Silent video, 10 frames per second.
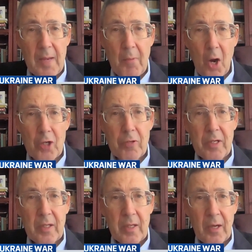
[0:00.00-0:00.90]
And
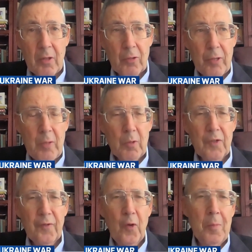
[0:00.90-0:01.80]
Marjorie Taylor Greene
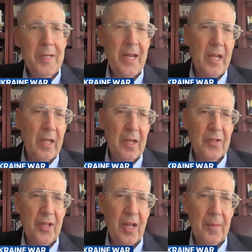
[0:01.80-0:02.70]
was fulminating
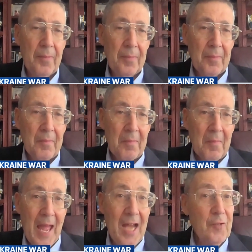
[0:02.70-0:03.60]
against that.
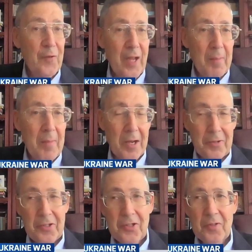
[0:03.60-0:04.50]
As for that
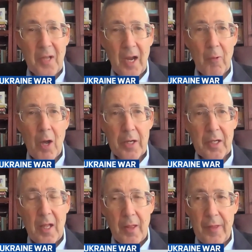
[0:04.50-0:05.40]
matter, and this is
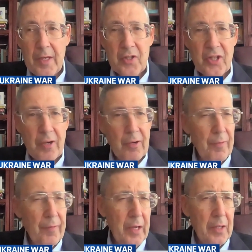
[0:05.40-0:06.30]
ironic, then
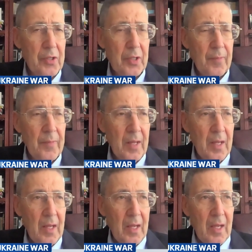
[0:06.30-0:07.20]
Senator Vance.
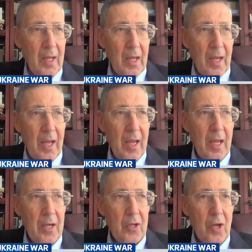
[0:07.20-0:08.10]

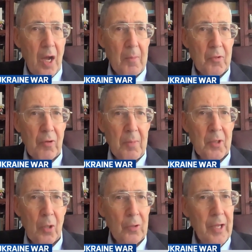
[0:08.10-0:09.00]
And
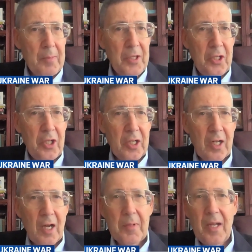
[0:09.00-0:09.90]
Trump told
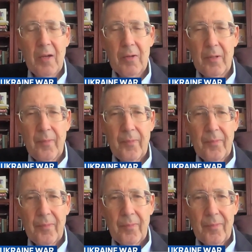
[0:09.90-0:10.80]
MTG to calm down.
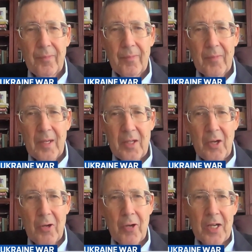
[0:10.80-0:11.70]

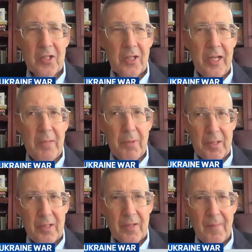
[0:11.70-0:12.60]
You know, you're a nice lady,
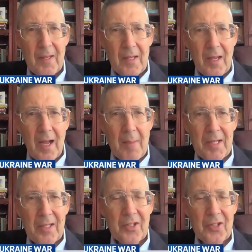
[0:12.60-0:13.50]
but I
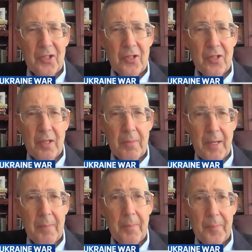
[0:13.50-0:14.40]
make the decisions here,
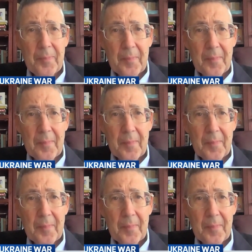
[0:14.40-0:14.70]
ma'am.